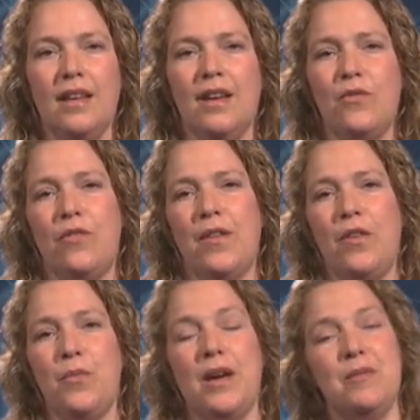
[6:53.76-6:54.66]
The infrared
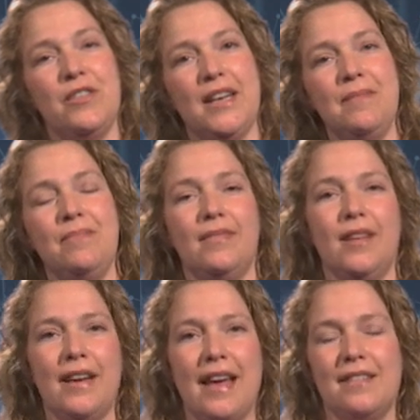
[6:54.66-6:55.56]
thermal imaging,
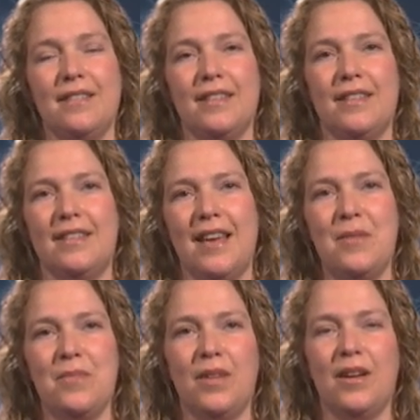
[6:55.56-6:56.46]
again,
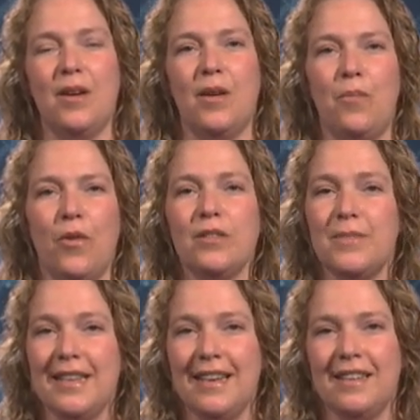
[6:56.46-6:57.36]
same, uh,
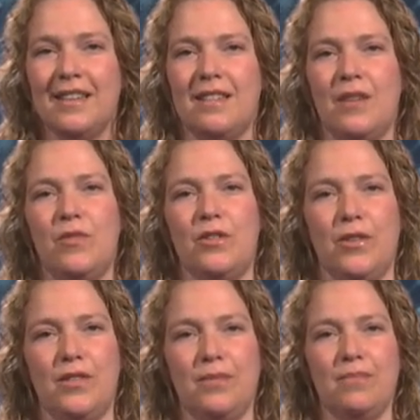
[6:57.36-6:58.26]
approximately the same
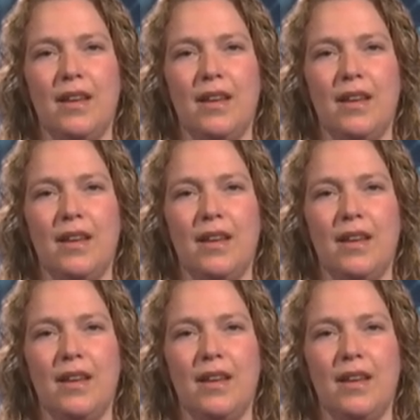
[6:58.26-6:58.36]
results.